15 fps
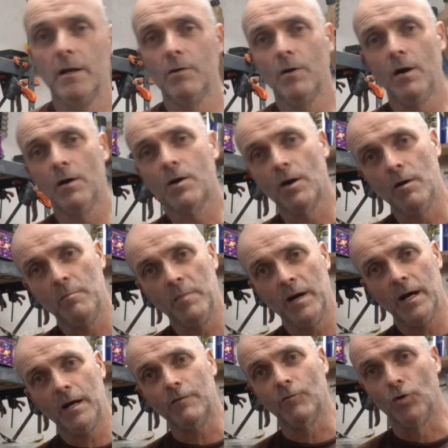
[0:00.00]
welcome
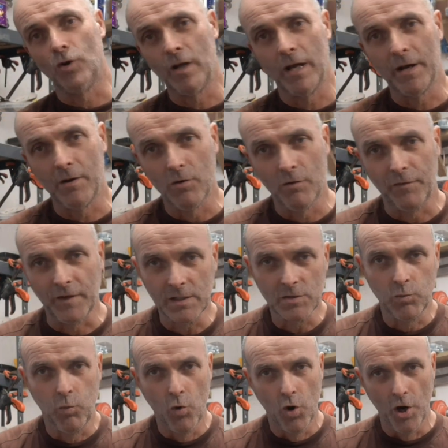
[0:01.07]
back. Roy Leonard, all things
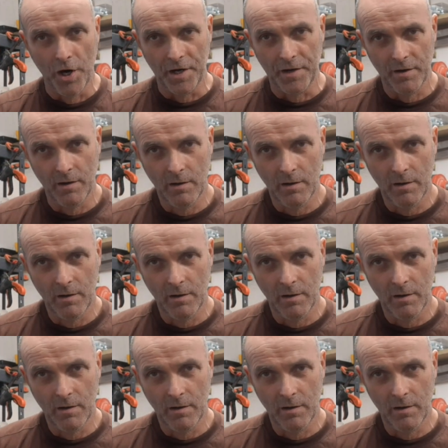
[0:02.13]
wood.